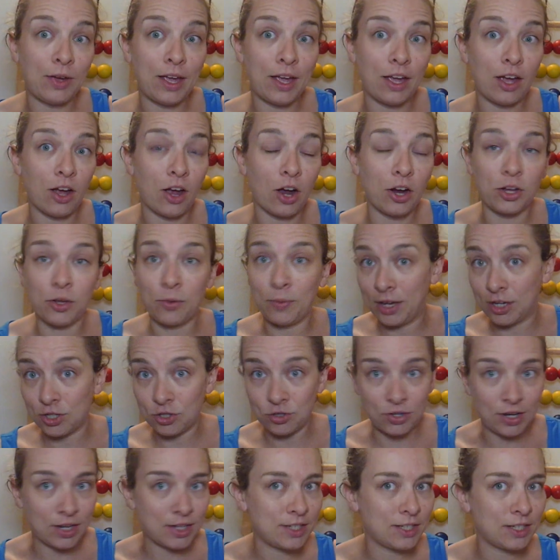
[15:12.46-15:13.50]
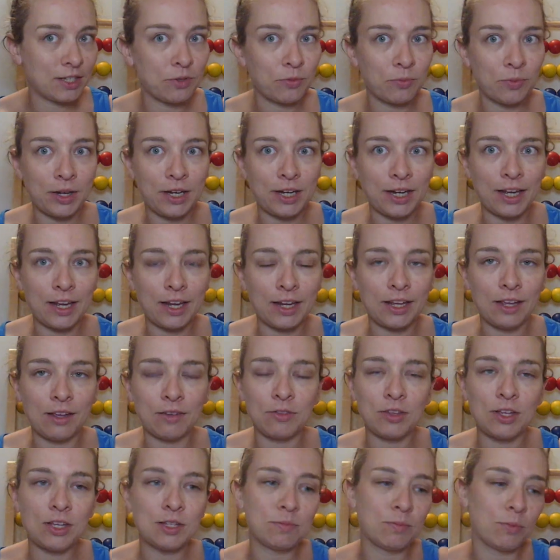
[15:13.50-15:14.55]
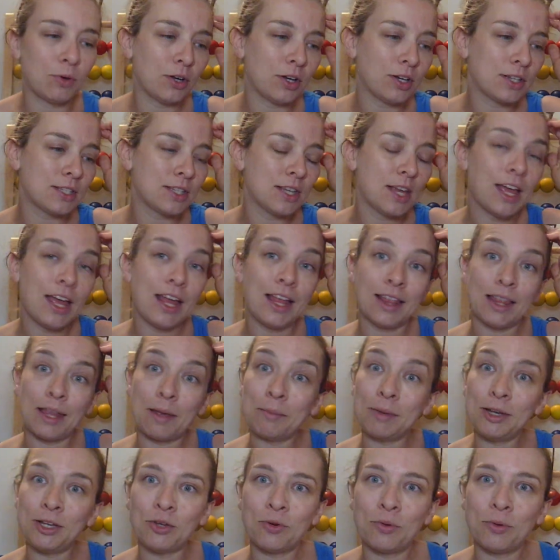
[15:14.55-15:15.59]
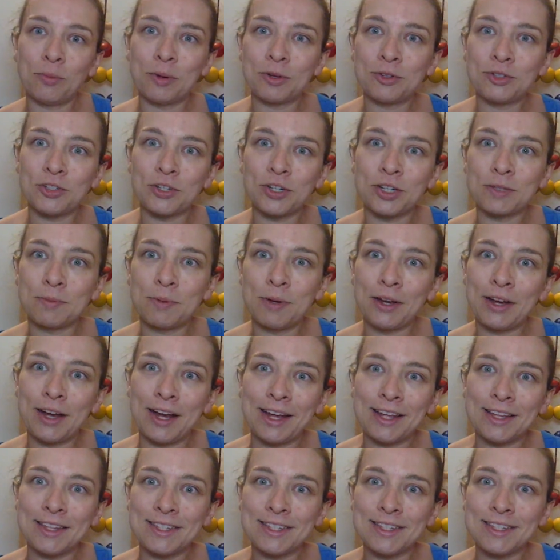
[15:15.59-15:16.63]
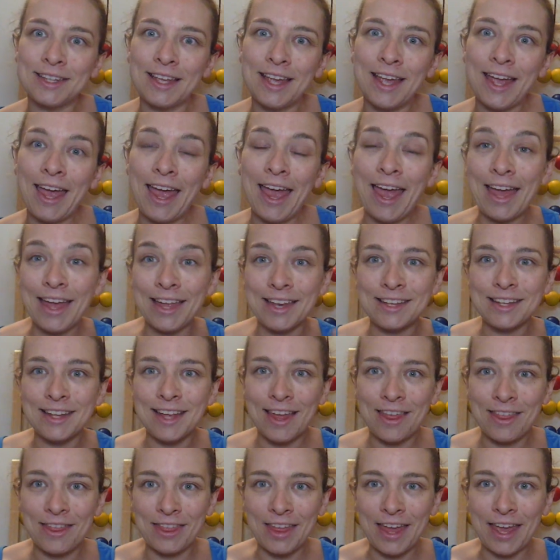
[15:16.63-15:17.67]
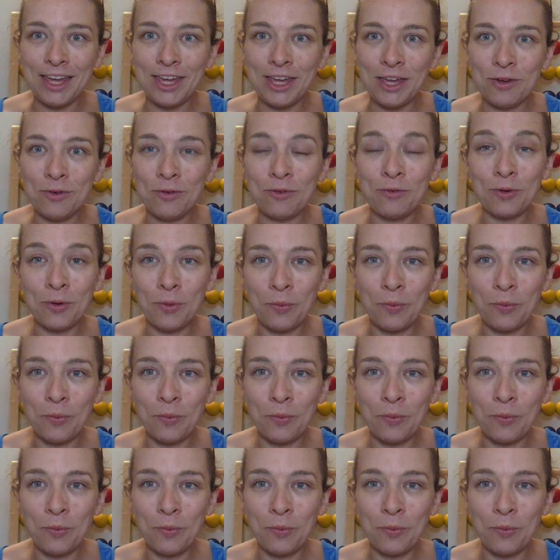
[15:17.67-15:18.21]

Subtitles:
Are you interested in reading any of these books? Let me know about your experience. And thank you for